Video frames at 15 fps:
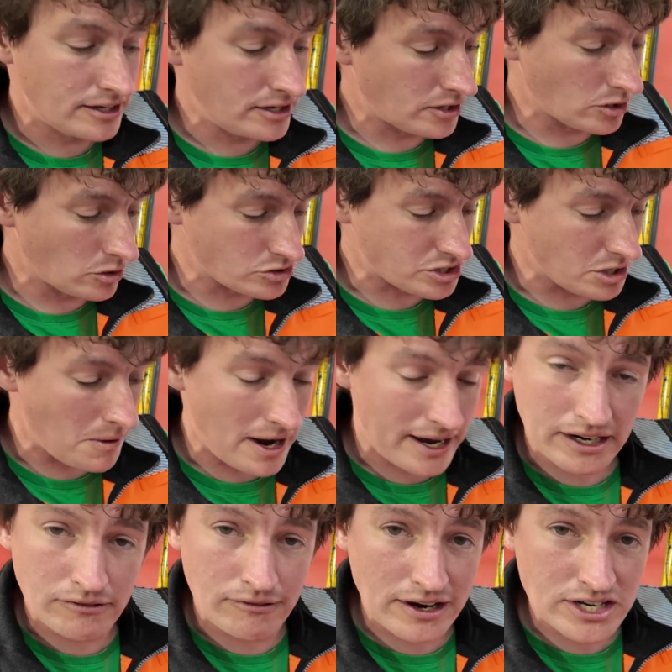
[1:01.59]
You can also
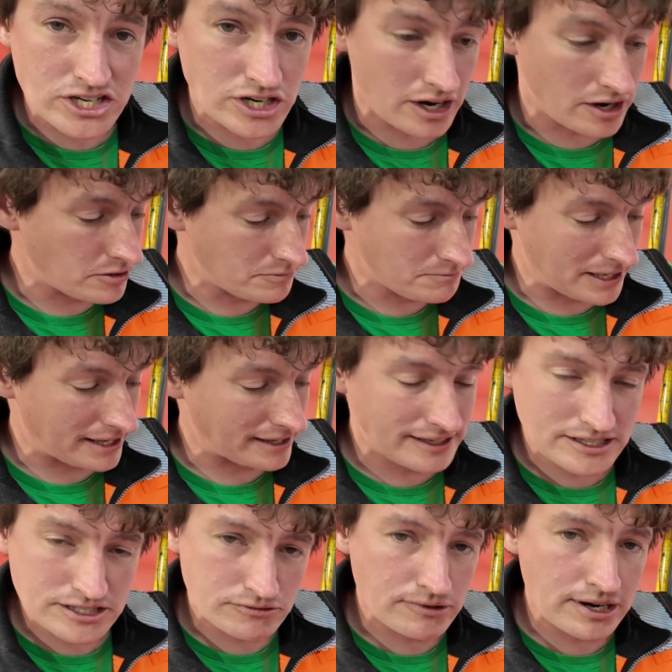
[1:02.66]
work in a ratio, but
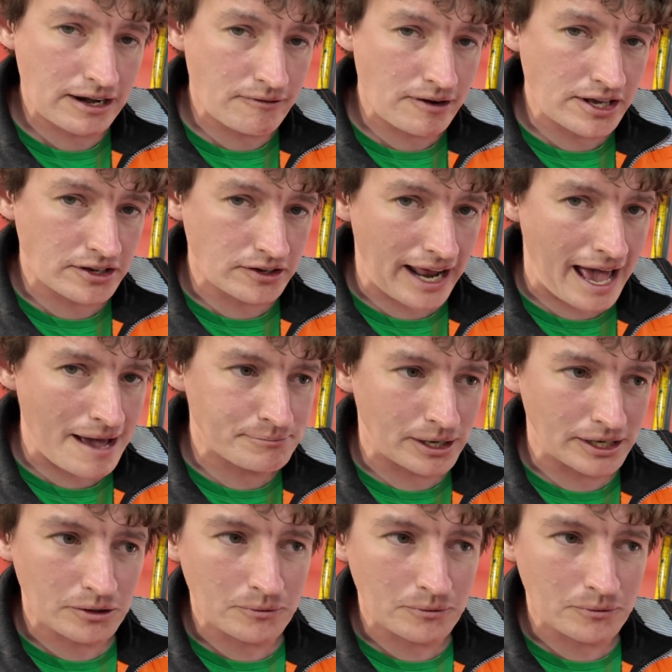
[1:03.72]
it's a really, really good app, by